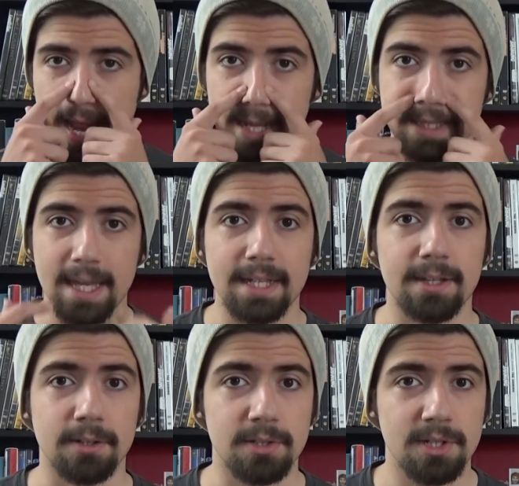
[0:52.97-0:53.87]
and then
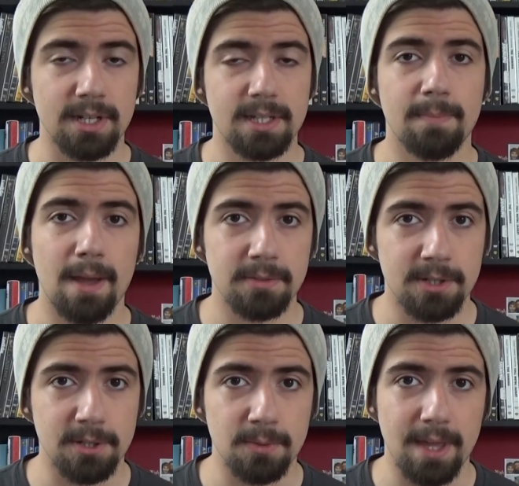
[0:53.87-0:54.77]
they're just about to
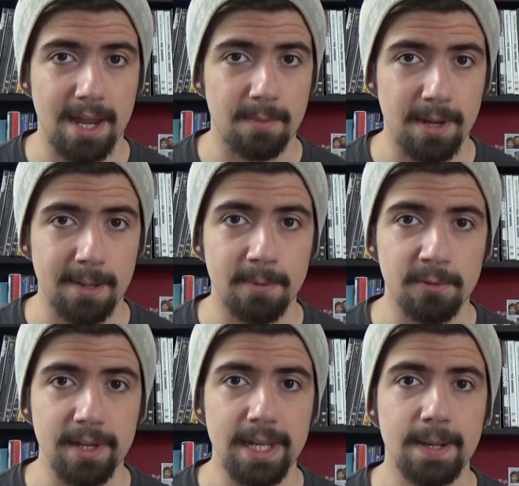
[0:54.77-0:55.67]
do the Ant-Man
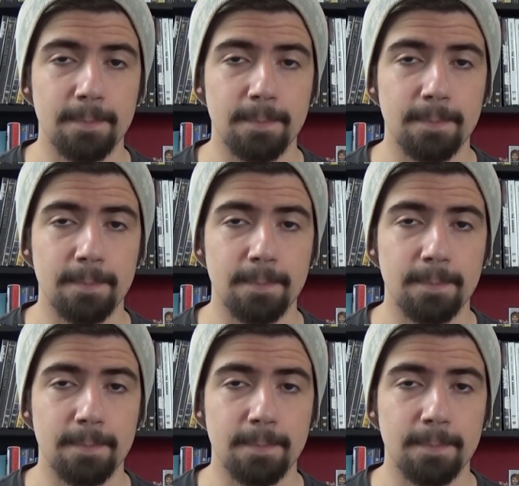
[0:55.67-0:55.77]
movie.